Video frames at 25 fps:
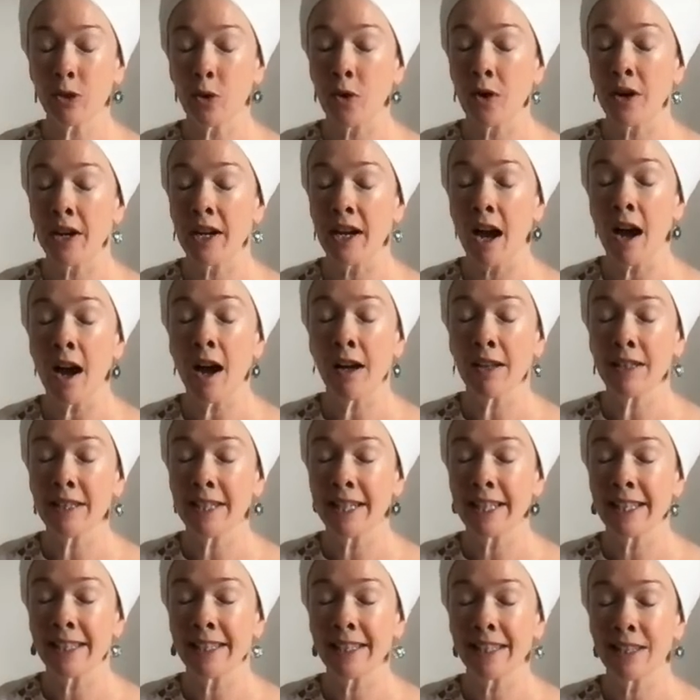or an
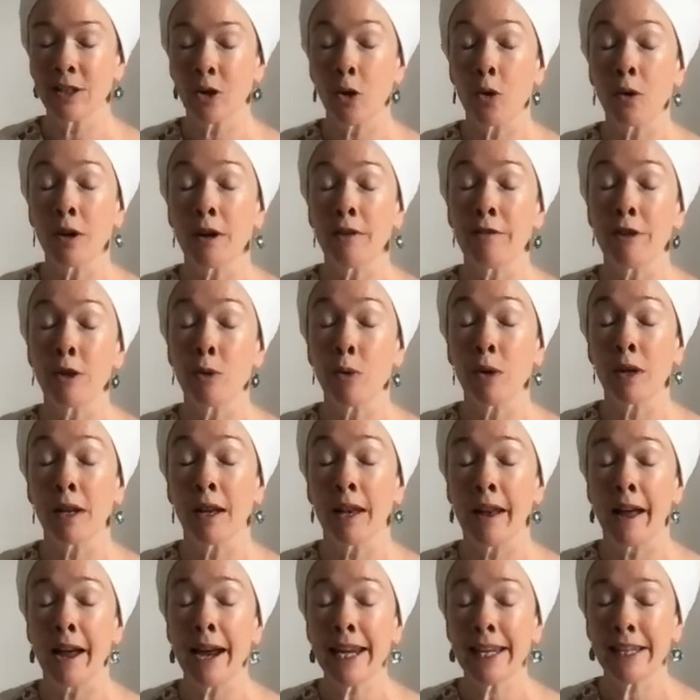artist, or if you would
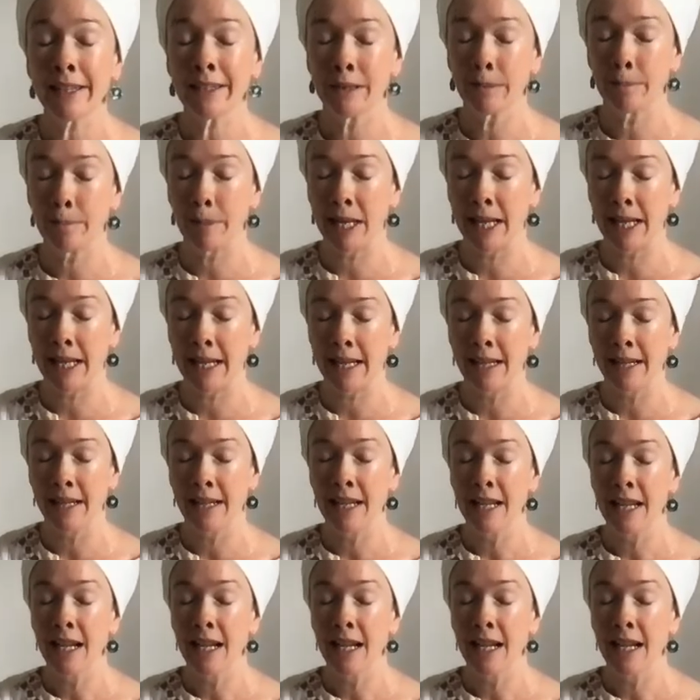like to be,